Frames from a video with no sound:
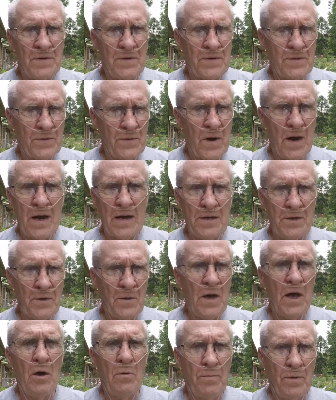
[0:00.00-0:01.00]
trying to
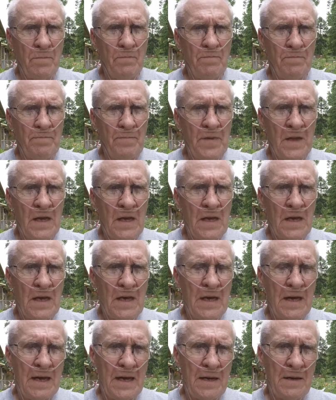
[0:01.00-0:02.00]
help them.
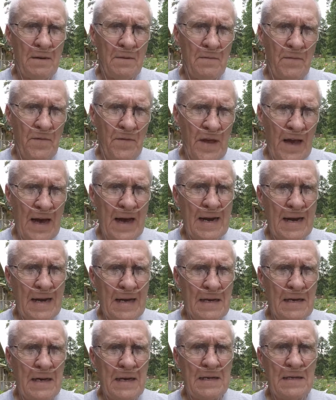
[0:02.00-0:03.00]
And that,
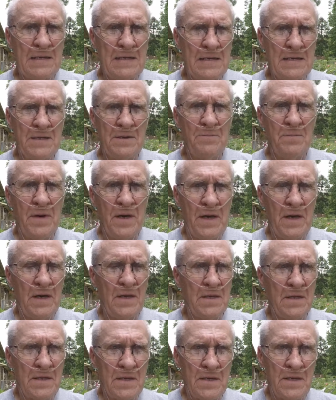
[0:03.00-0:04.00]
I guess, to me
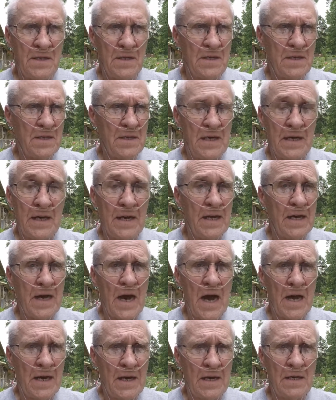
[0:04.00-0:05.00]
is just
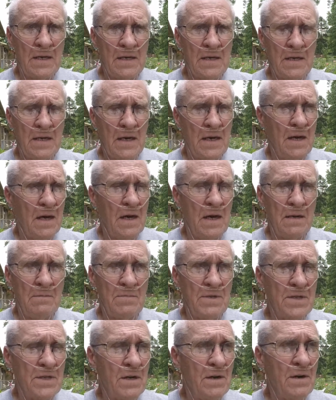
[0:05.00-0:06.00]
idiotic. I'm
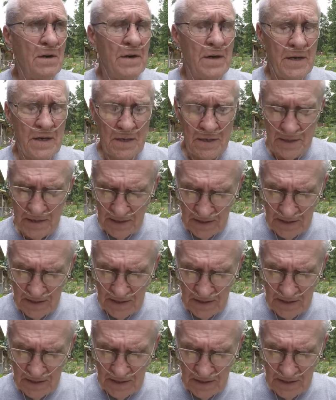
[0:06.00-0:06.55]
sorry, it's